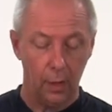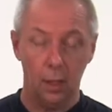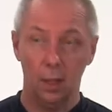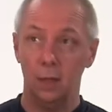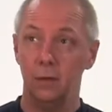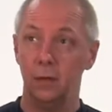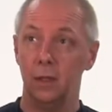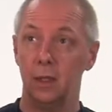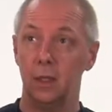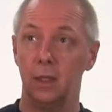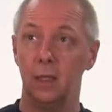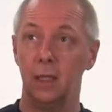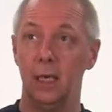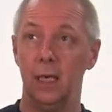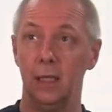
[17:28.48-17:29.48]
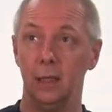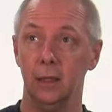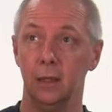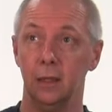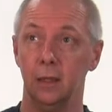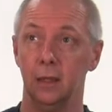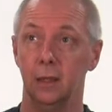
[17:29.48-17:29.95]
I've cut
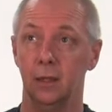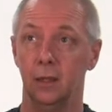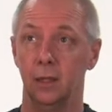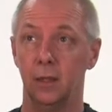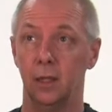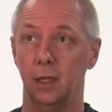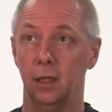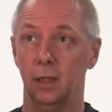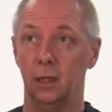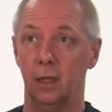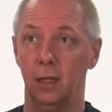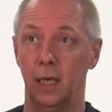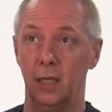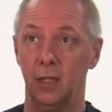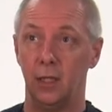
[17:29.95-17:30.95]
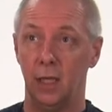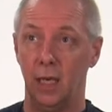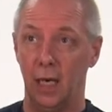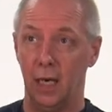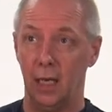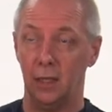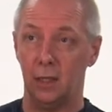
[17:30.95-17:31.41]
it so that it actually
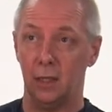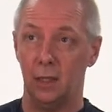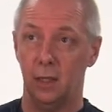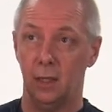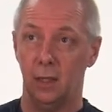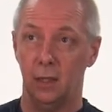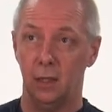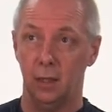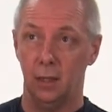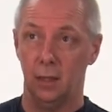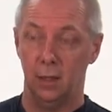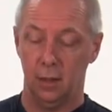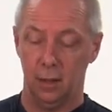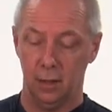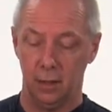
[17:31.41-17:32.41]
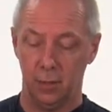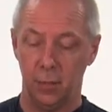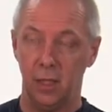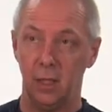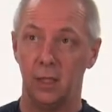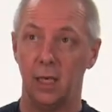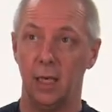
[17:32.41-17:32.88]
has a
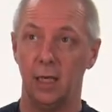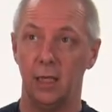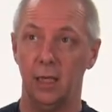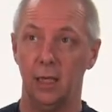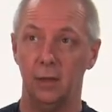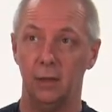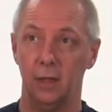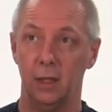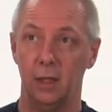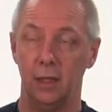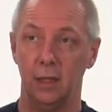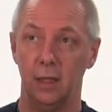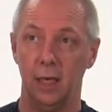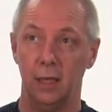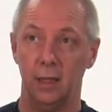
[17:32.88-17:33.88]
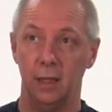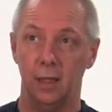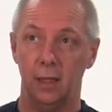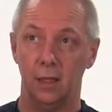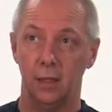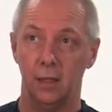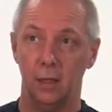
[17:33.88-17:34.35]
piece taken out of it like that.
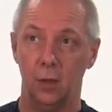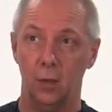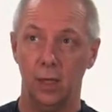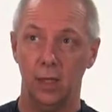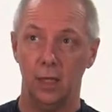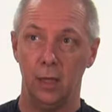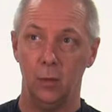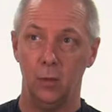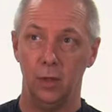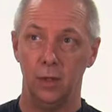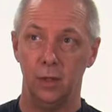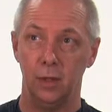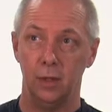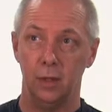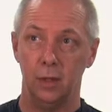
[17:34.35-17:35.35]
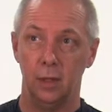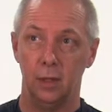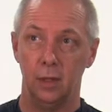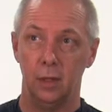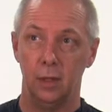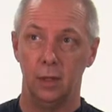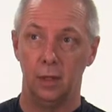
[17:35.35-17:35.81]
So you end up with
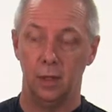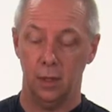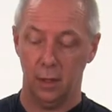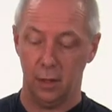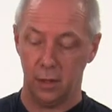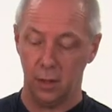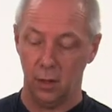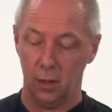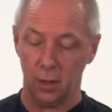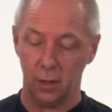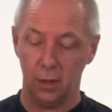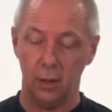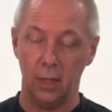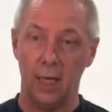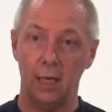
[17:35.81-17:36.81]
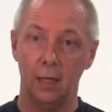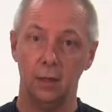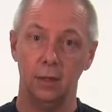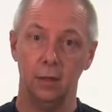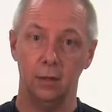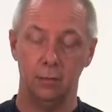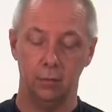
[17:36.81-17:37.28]
a slot
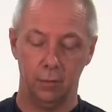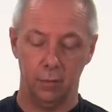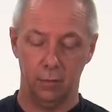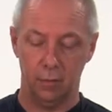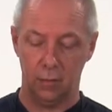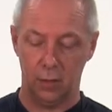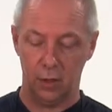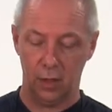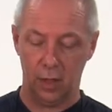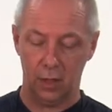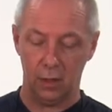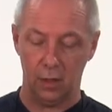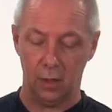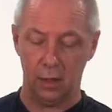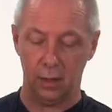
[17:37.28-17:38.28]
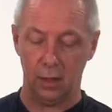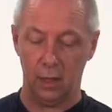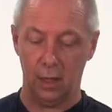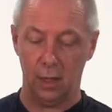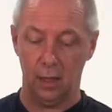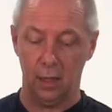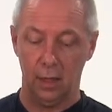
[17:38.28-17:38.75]
down the centre like
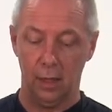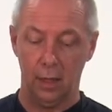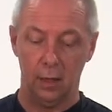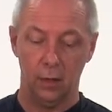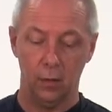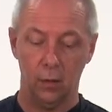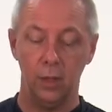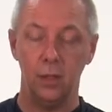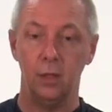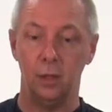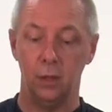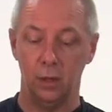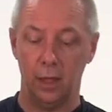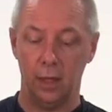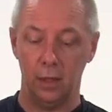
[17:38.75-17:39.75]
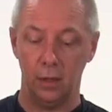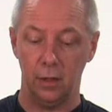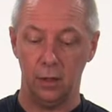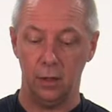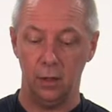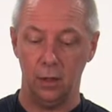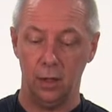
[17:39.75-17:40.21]
there. The reason you do that is
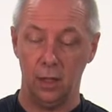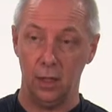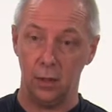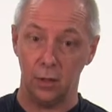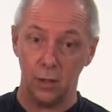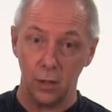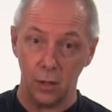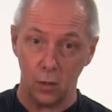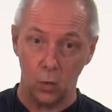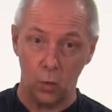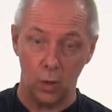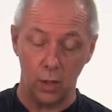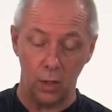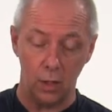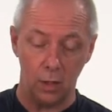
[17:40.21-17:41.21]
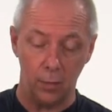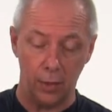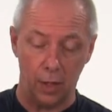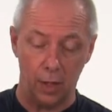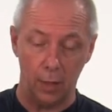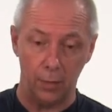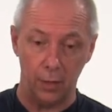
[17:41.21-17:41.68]
that you can then squeeze the
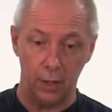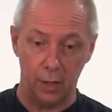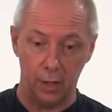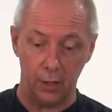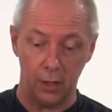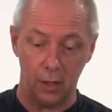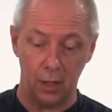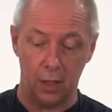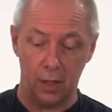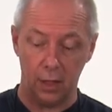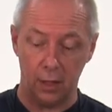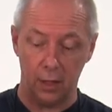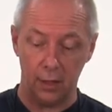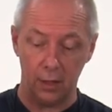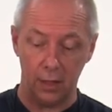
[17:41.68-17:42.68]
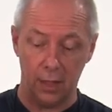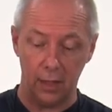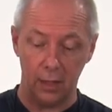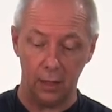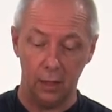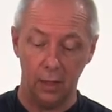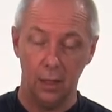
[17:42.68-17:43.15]
pipe nice and tight like
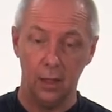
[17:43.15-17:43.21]
that,